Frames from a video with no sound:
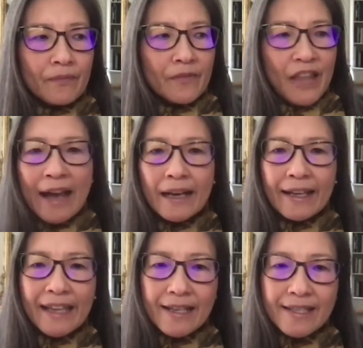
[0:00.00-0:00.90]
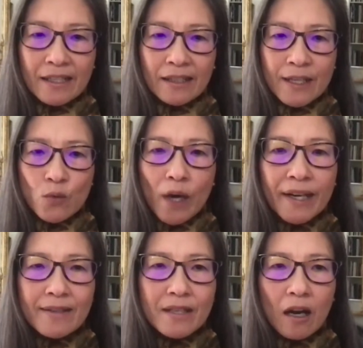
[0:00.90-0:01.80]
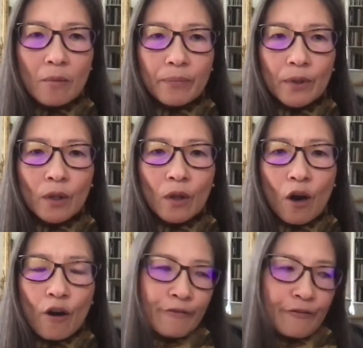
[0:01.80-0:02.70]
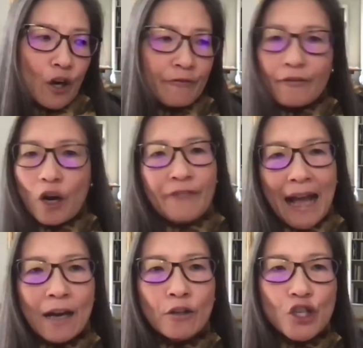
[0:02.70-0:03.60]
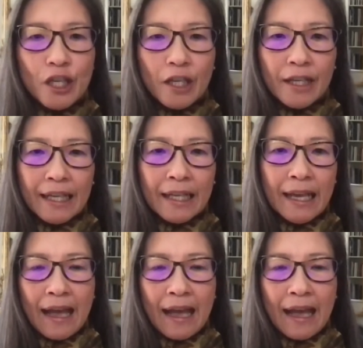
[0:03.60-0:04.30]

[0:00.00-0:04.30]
that, I guess, is one example of our journey.